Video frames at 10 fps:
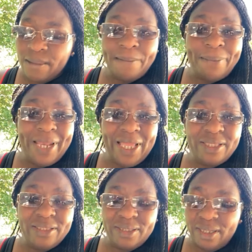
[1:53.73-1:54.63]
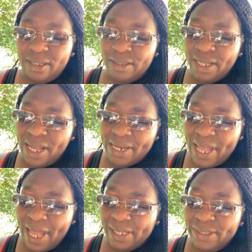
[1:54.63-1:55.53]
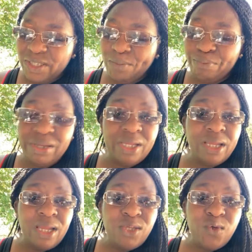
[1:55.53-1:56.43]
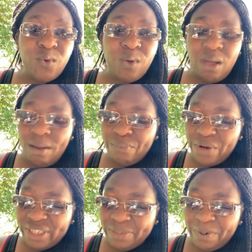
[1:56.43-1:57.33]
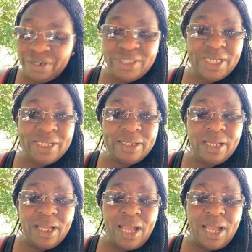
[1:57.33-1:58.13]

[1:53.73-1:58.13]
the plans that God has to bring you prosperity and